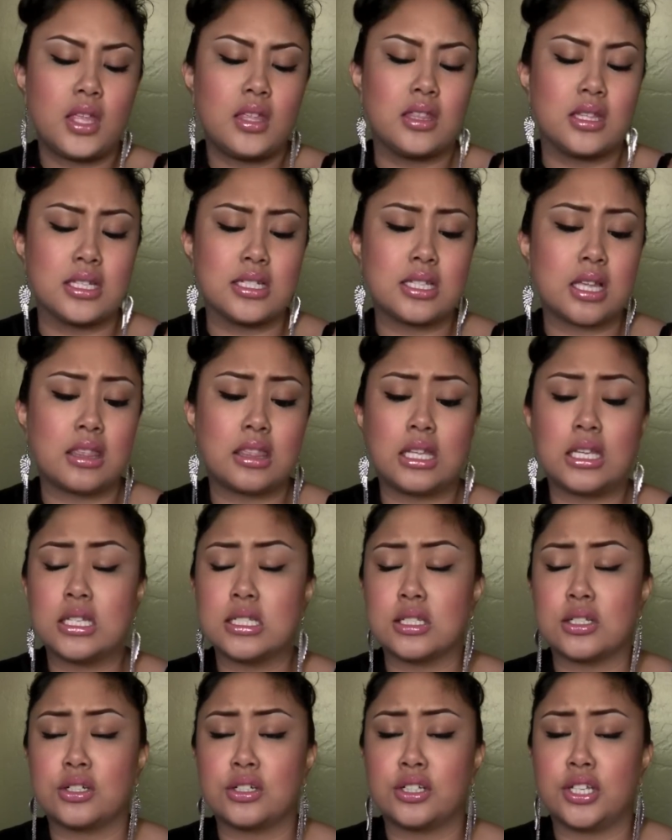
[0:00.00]
This I think
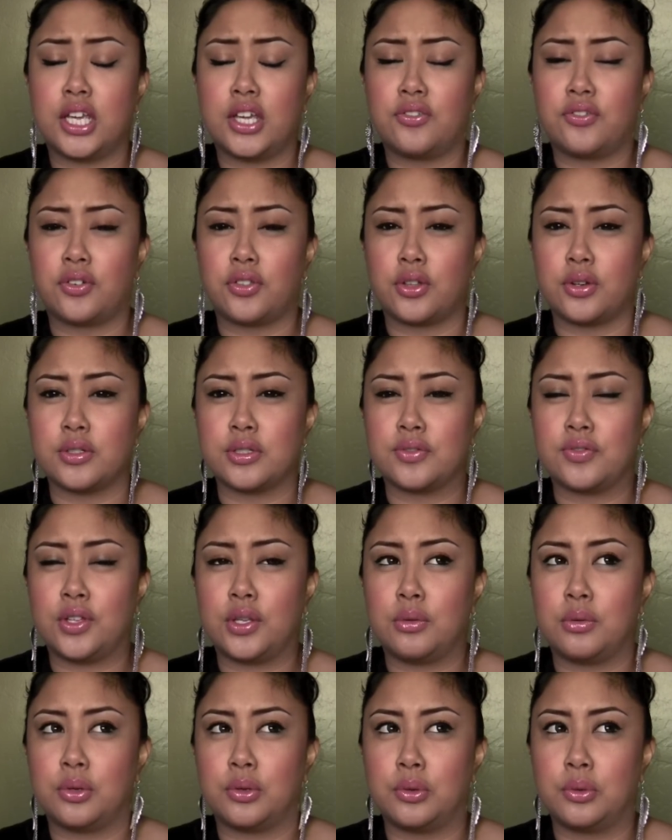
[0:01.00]
is a good kit for those of
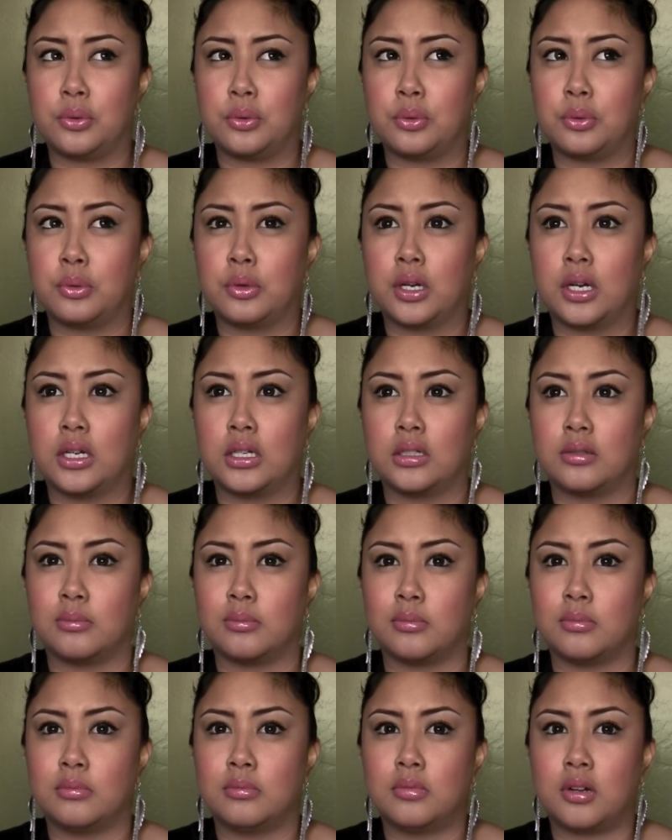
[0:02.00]
you who
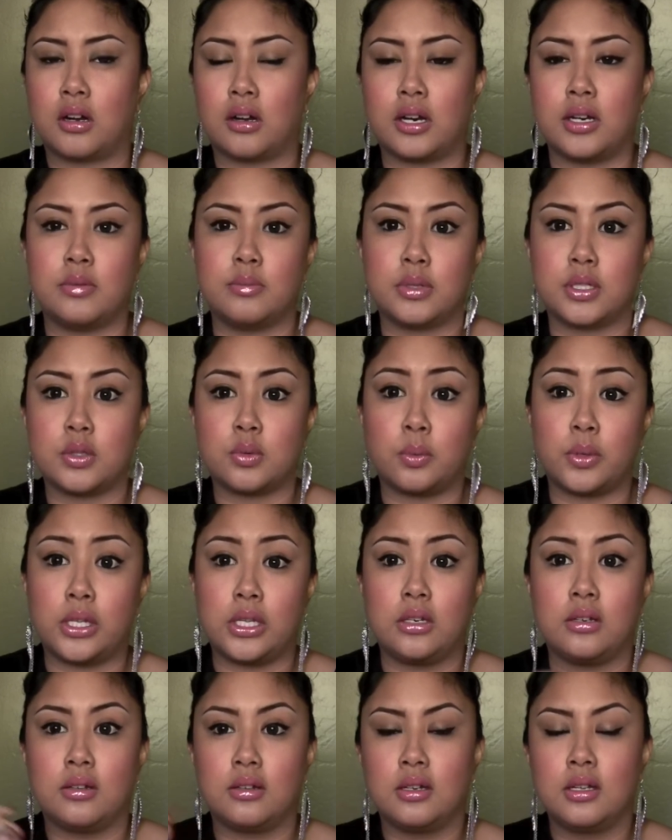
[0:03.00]
are in
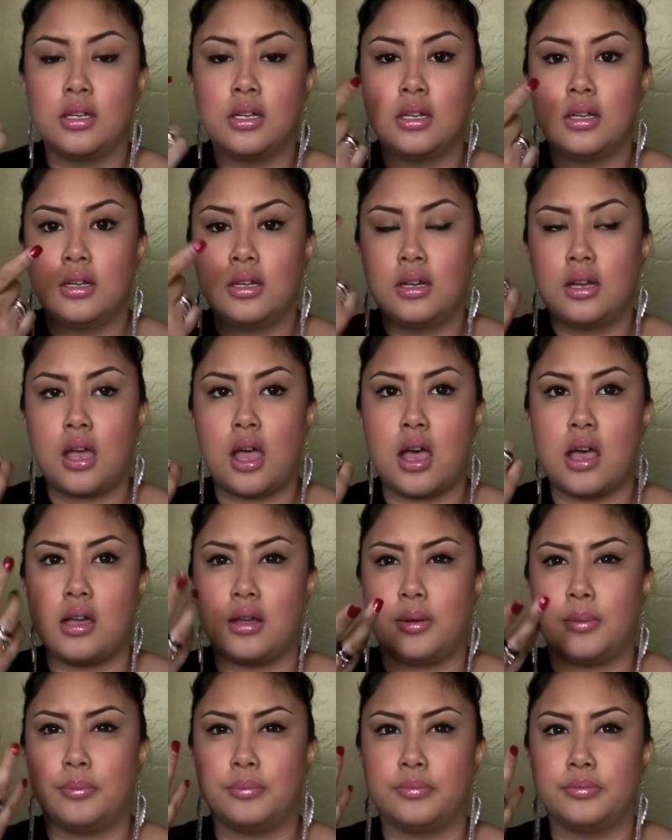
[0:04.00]
between
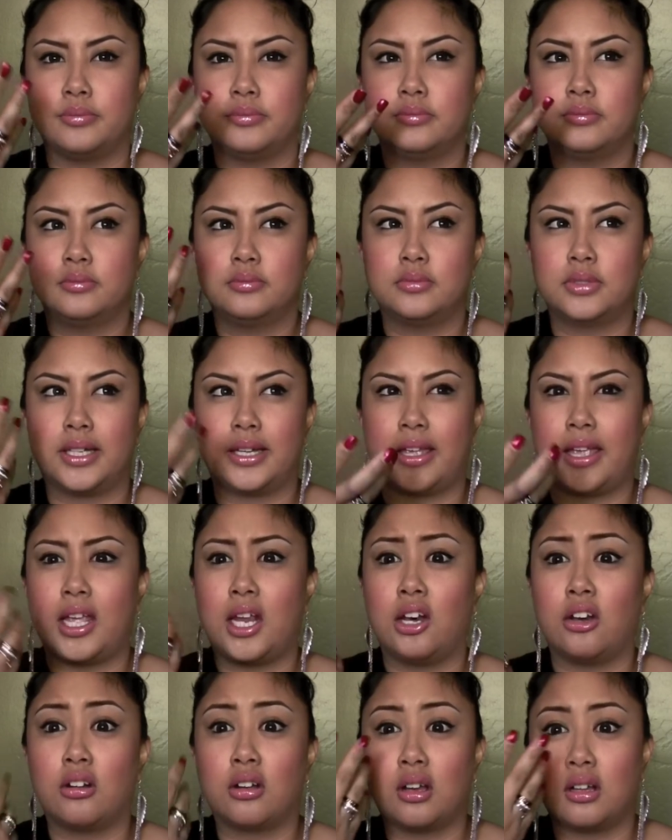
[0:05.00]
like
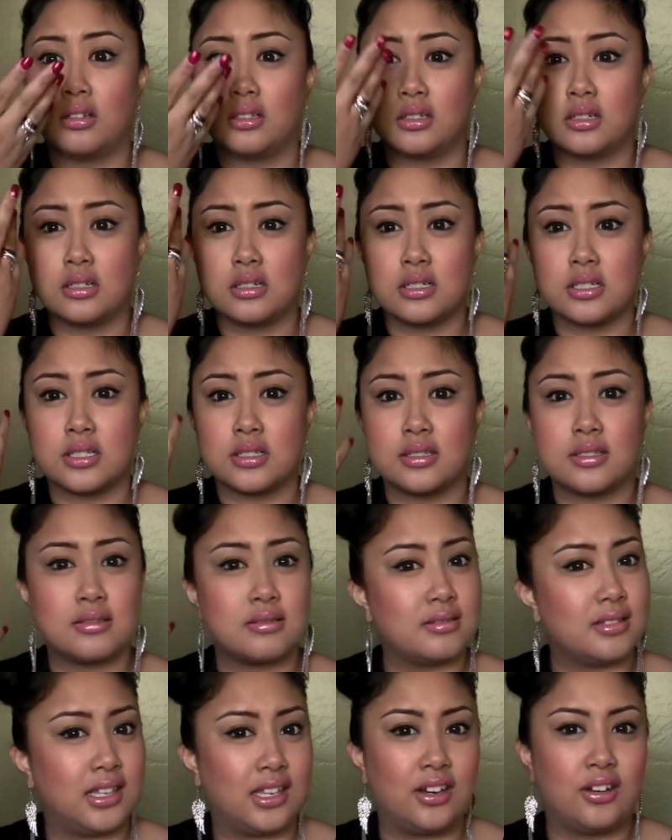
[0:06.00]
hair colors,
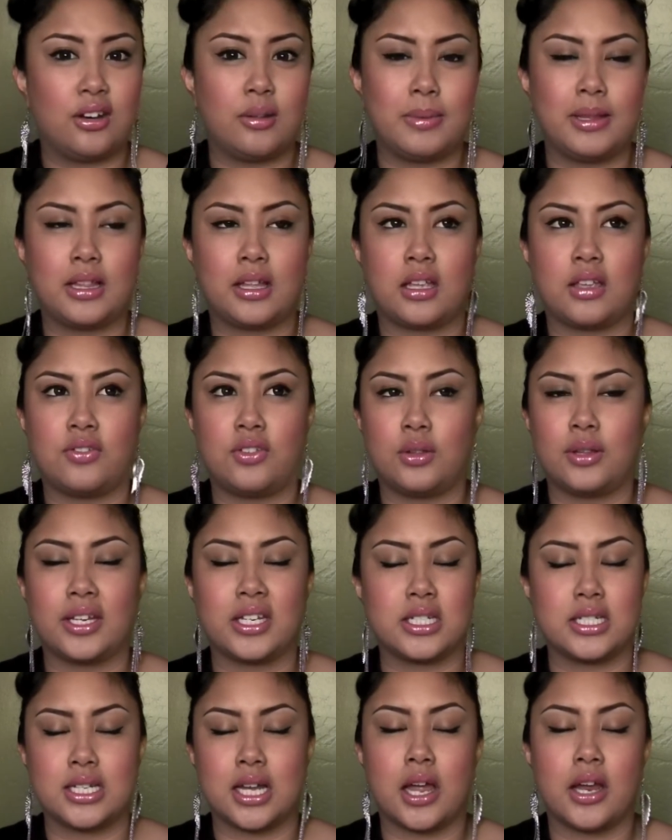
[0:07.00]
you know what I mean? Like if you
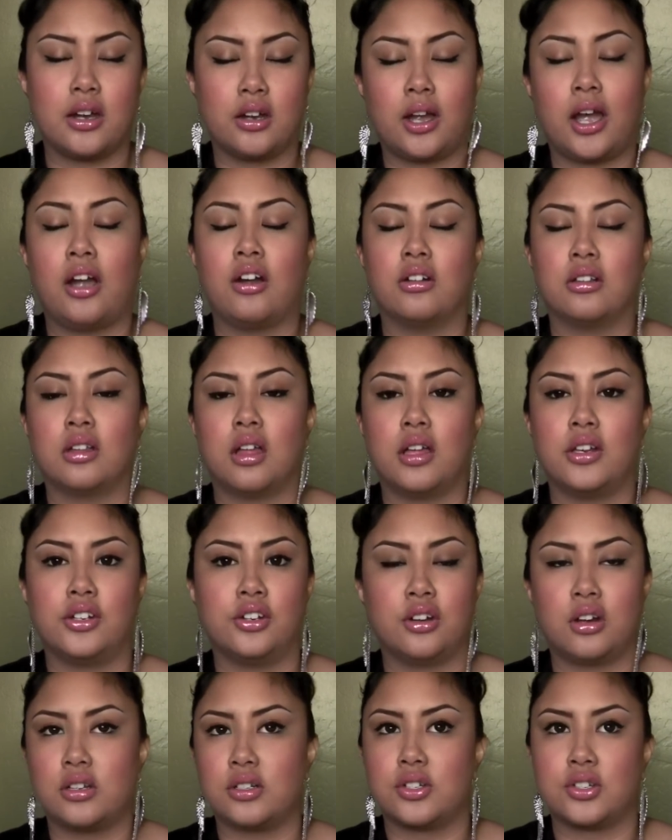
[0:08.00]
like to dye your hair a lot and
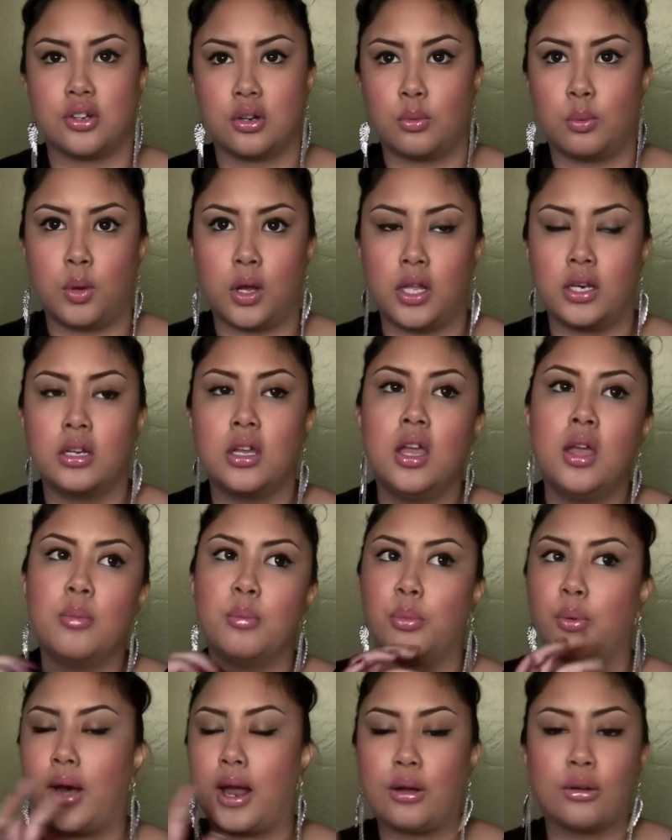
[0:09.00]
you're not sure what
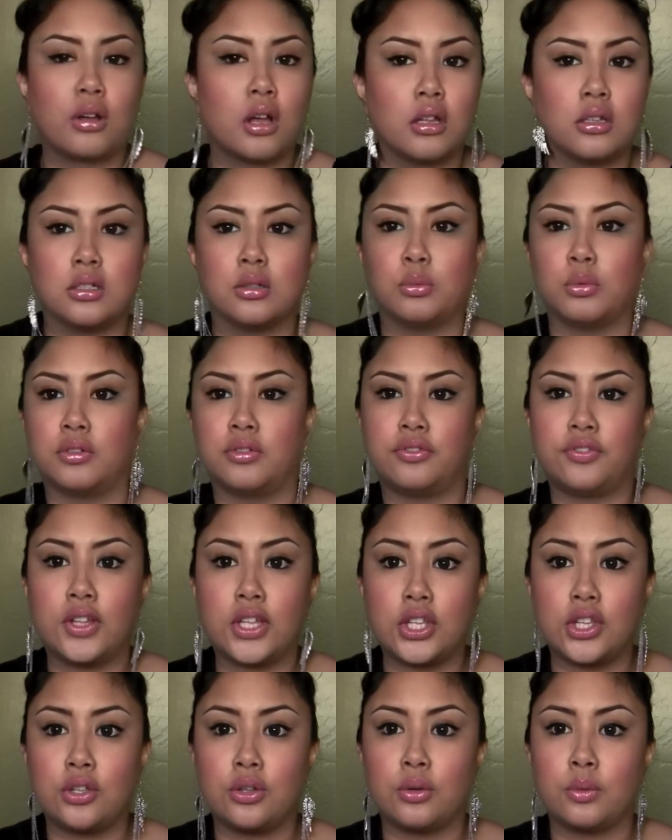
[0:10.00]
brow color will
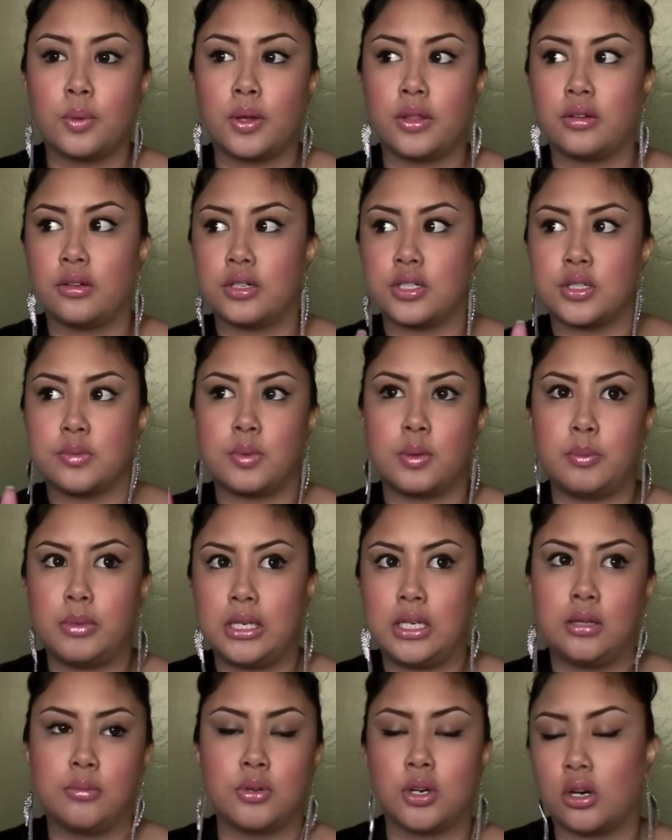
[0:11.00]
fit you, whether it should be
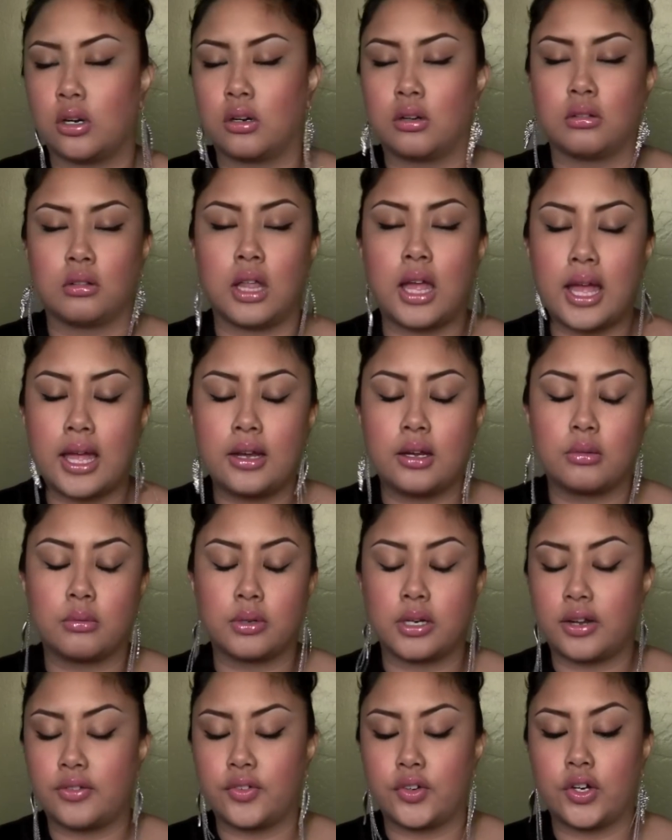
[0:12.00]
medium, dark, or light, or
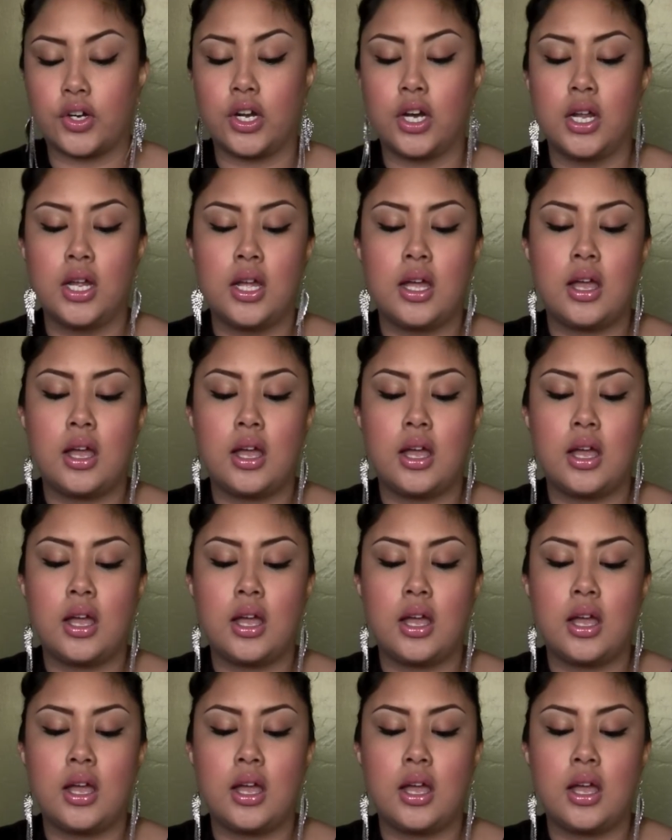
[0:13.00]
whatever,